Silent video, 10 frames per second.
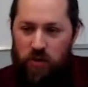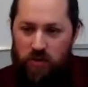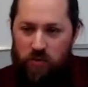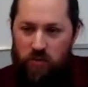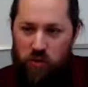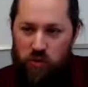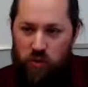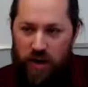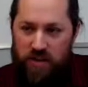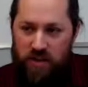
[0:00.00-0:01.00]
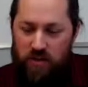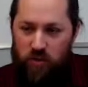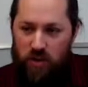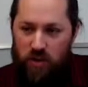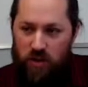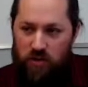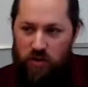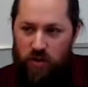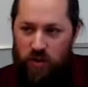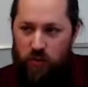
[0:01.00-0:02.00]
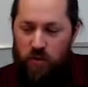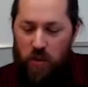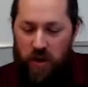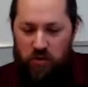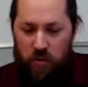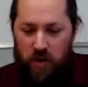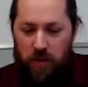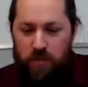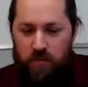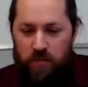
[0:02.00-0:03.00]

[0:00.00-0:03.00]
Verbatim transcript: We're, we're tracing its it through history.